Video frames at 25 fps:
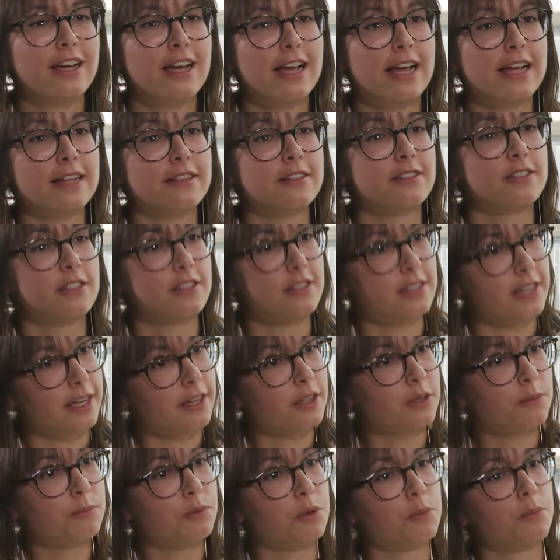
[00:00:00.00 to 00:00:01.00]
and the
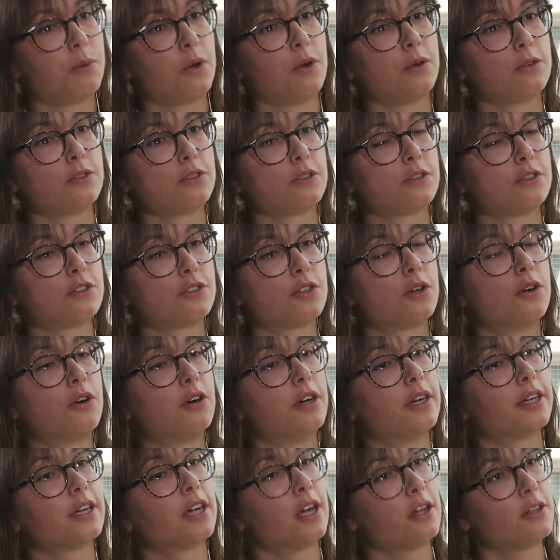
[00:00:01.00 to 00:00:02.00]
second proposal's
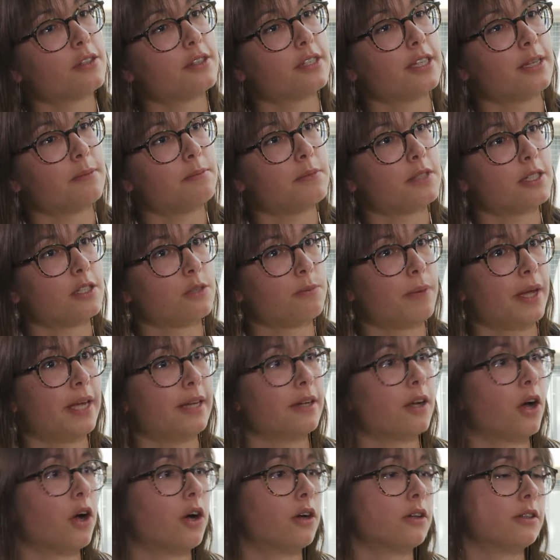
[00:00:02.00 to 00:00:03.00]
core concept is
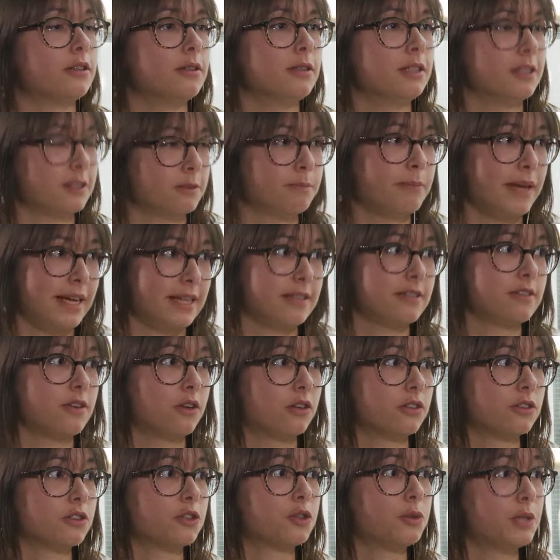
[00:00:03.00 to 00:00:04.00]
based
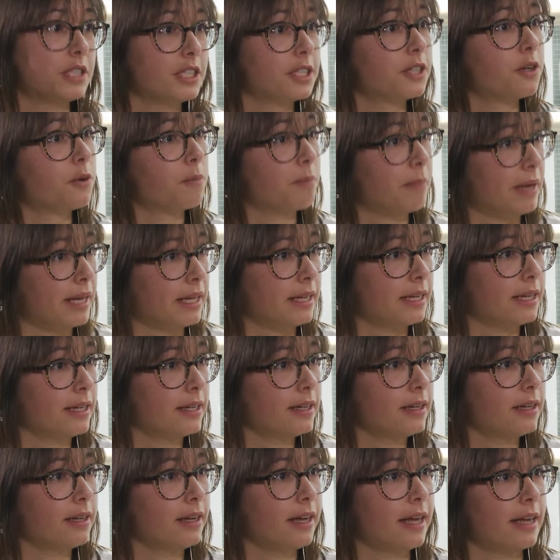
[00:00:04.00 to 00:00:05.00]
on critical
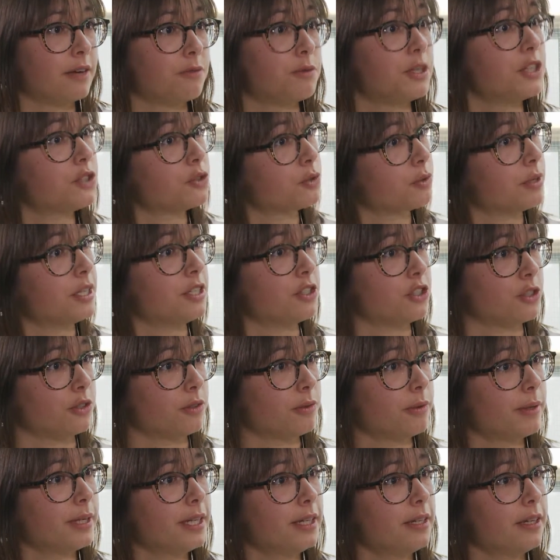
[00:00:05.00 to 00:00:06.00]
making and retro
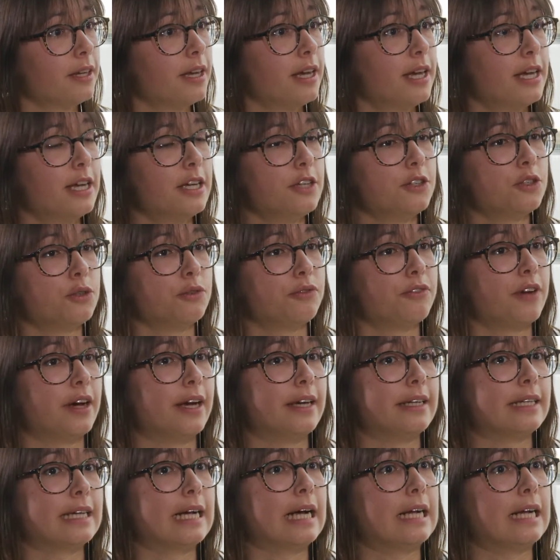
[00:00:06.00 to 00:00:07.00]
engineering to find